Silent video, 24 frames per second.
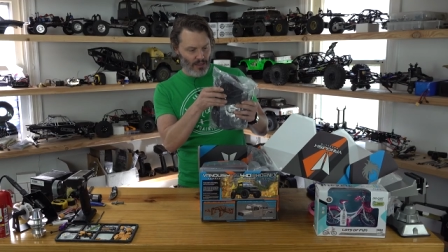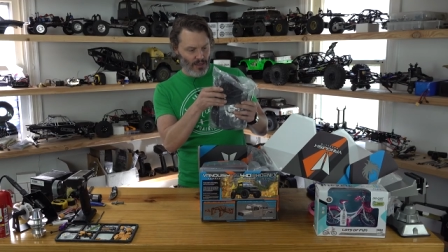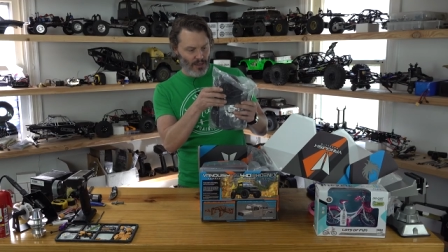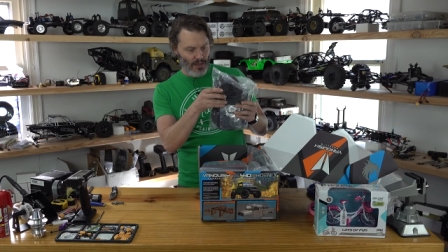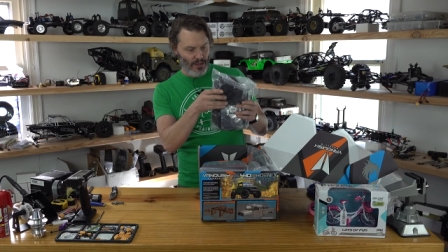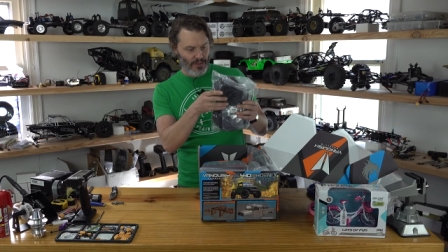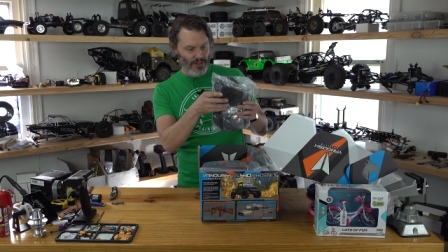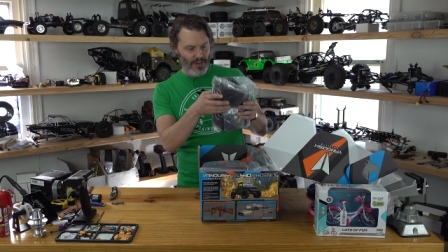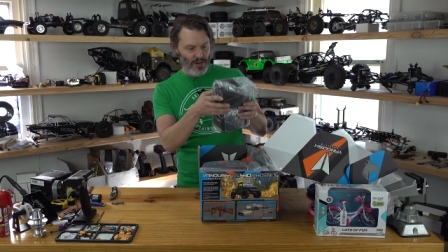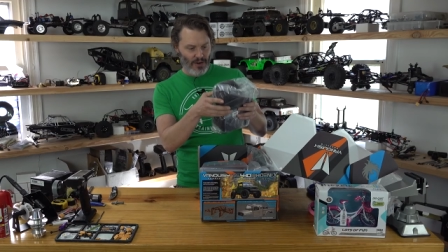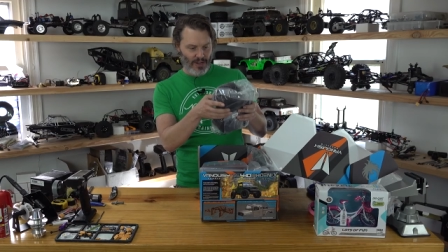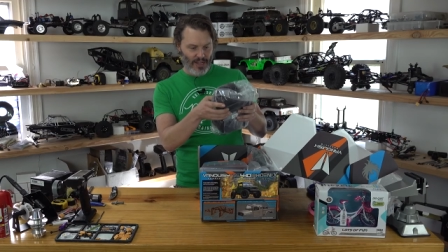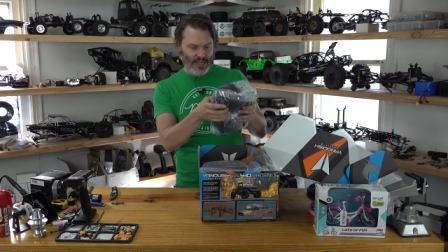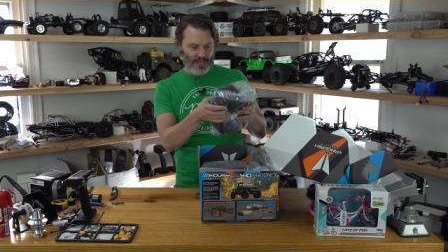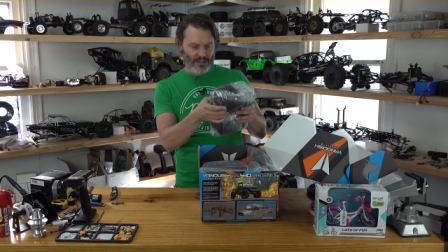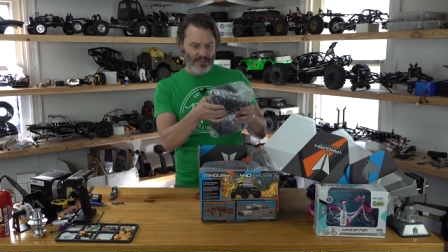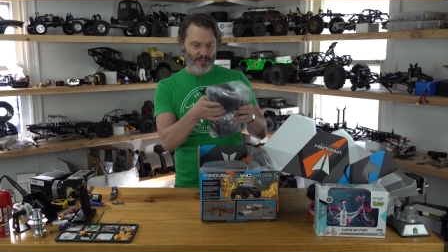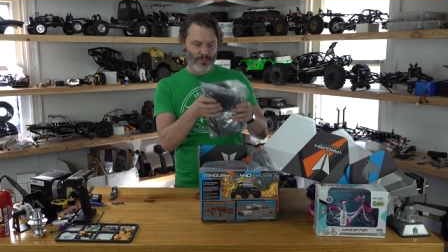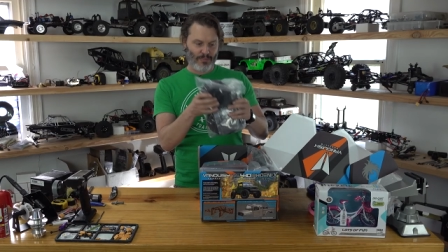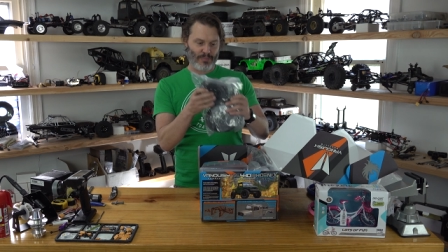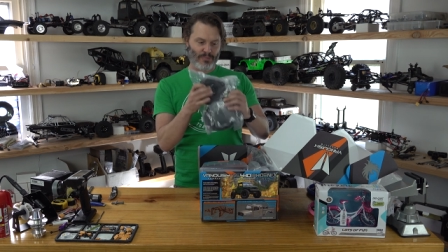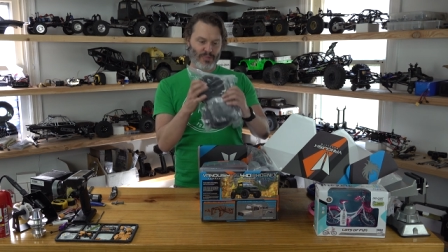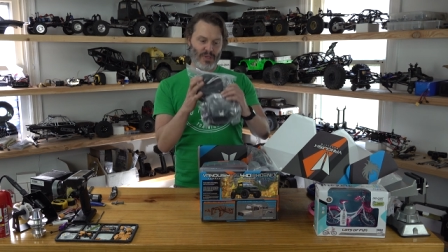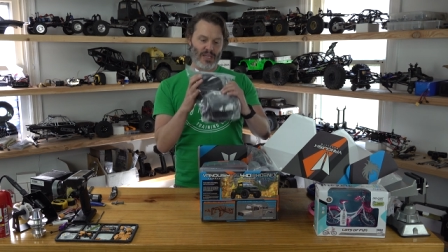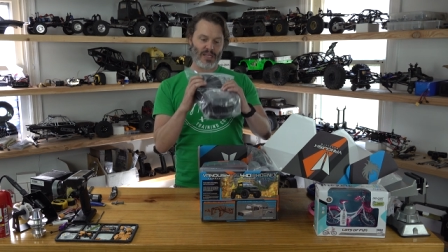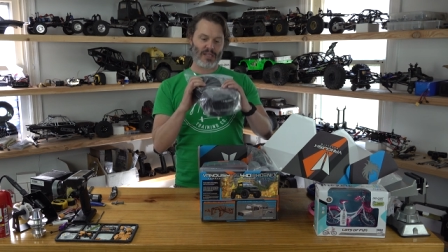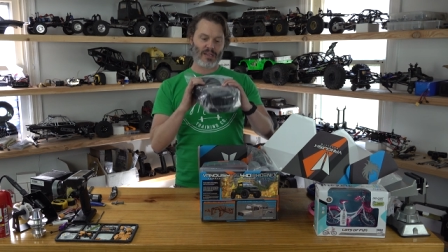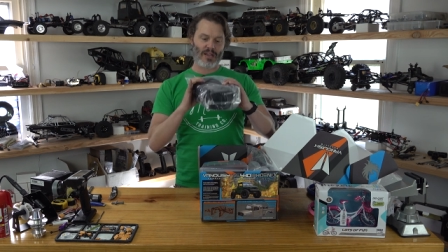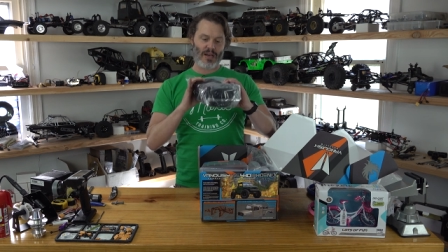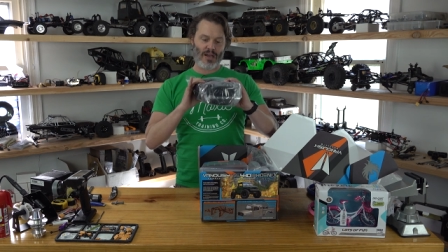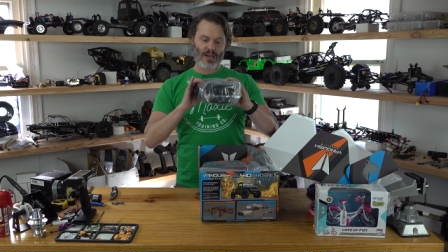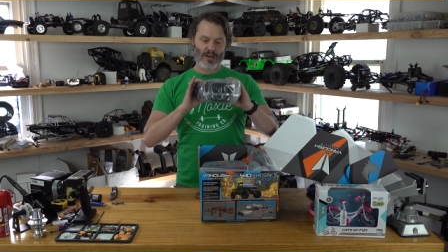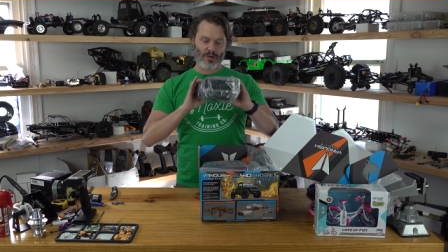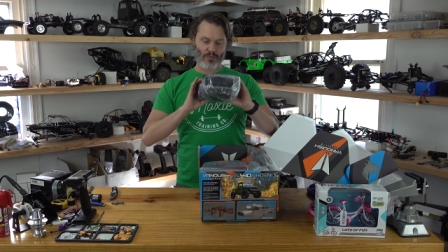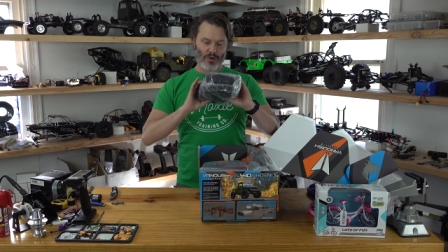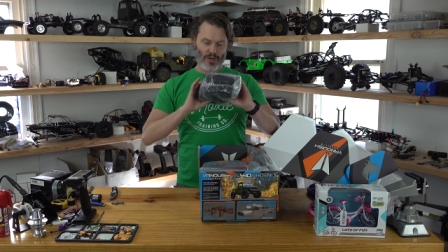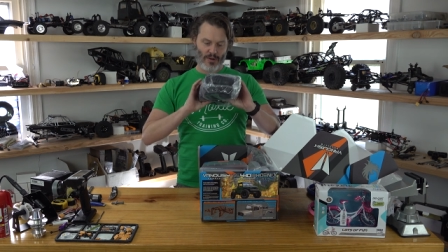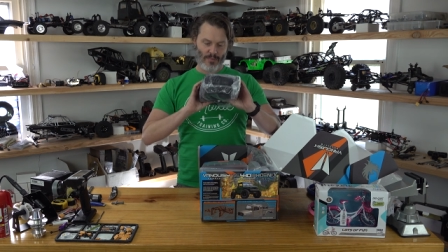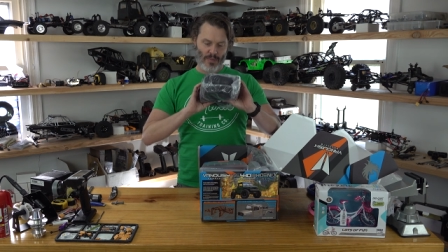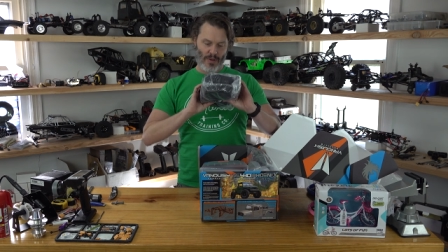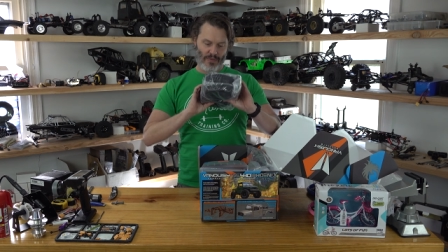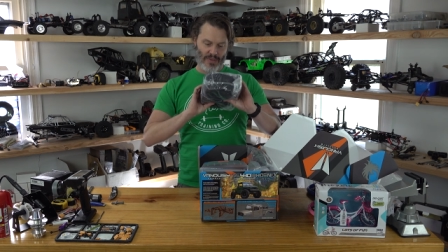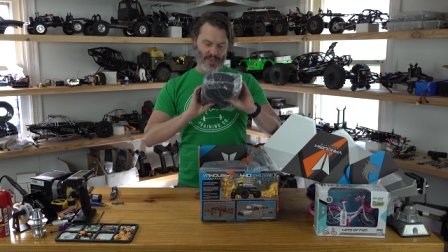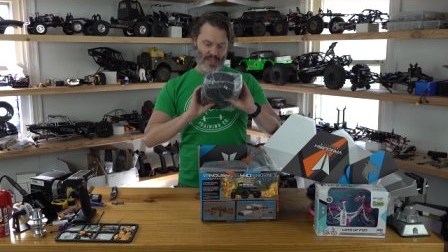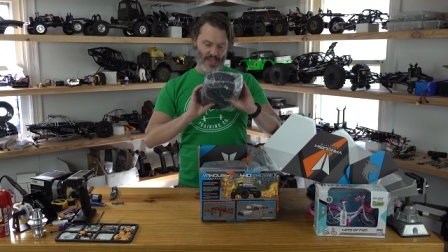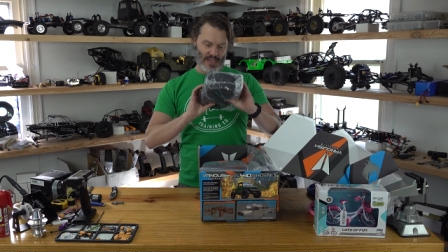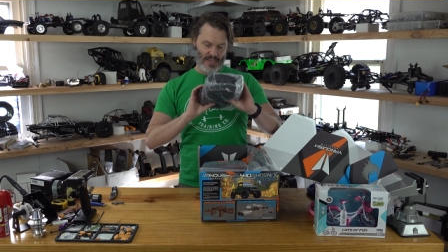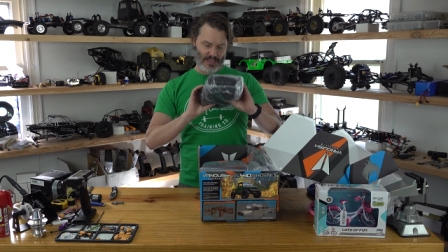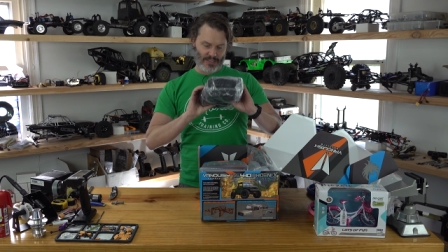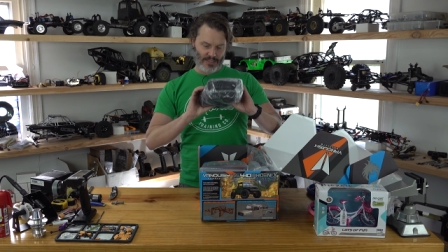Oh, they already got the bead lock rim on the